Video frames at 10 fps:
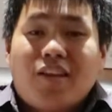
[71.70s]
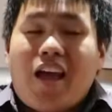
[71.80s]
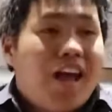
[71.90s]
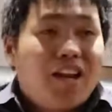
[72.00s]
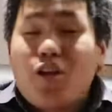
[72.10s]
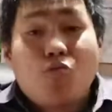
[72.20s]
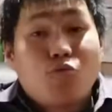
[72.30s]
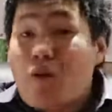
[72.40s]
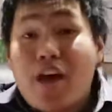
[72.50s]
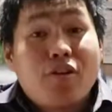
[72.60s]
And he
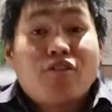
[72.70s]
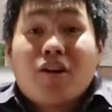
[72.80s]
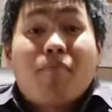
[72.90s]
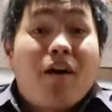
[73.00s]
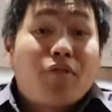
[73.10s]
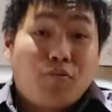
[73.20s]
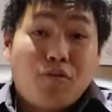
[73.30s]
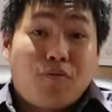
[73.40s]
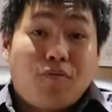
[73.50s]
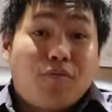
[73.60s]
would rather jump off the
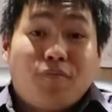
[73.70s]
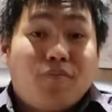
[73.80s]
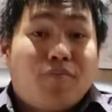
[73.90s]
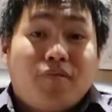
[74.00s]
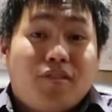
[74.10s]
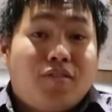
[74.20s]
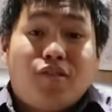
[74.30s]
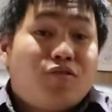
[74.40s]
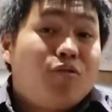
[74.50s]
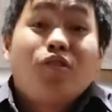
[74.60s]
roof
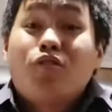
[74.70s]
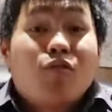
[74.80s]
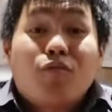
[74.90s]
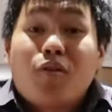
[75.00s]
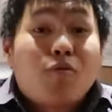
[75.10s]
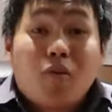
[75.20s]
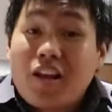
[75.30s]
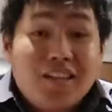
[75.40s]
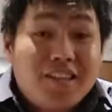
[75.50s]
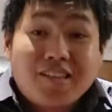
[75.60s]
just to atone for what
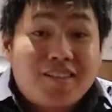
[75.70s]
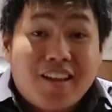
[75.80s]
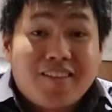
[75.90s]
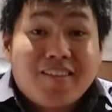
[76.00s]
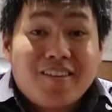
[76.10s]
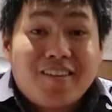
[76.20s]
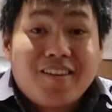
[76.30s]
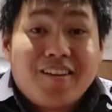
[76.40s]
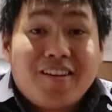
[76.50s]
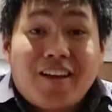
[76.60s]
he just did.
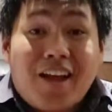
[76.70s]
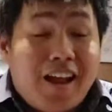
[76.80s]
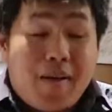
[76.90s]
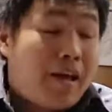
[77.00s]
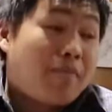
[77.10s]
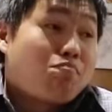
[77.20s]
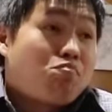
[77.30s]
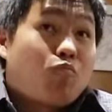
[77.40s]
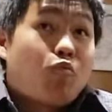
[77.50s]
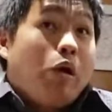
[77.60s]
And I'm like,
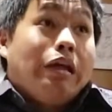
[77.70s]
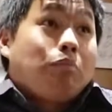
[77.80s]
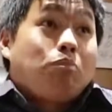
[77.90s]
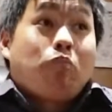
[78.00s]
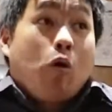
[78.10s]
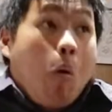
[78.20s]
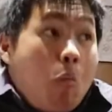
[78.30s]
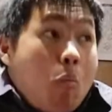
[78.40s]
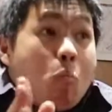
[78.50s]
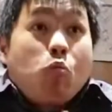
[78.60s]
great,
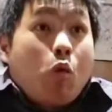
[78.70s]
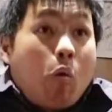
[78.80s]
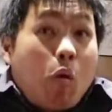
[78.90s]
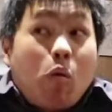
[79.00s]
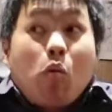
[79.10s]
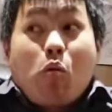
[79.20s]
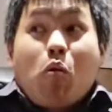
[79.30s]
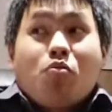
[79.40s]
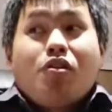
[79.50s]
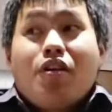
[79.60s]
go.
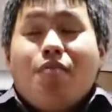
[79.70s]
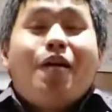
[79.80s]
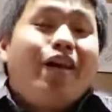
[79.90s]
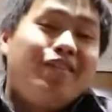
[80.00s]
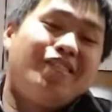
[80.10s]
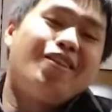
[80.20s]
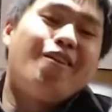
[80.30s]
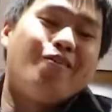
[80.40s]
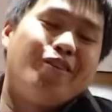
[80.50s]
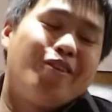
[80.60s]
But, you
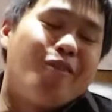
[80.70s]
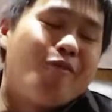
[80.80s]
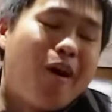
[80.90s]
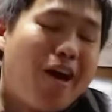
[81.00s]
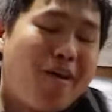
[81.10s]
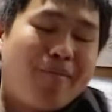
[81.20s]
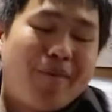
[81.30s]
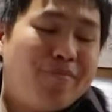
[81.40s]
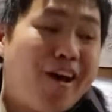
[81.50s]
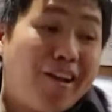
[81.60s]
know who I am.
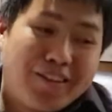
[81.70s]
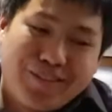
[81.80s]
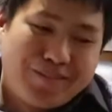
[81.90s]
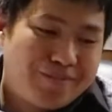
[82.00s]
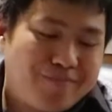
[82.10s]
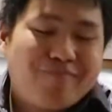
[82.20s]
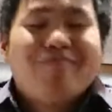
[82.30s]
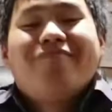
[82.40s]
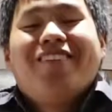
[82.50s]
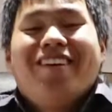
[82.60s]
I'm not
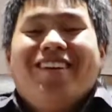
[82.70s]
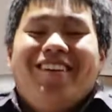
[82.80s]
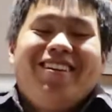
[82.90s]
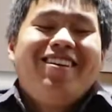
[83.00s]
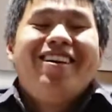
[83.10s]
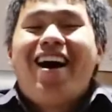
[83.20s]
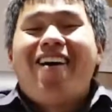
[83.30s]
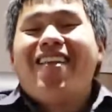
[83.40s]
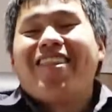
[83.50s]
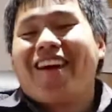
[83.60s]

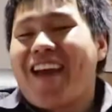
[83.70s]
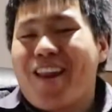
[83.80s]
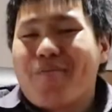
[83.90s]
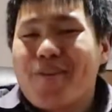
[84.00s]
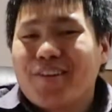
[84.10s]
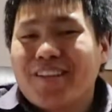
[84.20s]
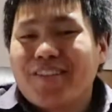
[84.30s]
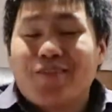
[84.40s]
that kind of person.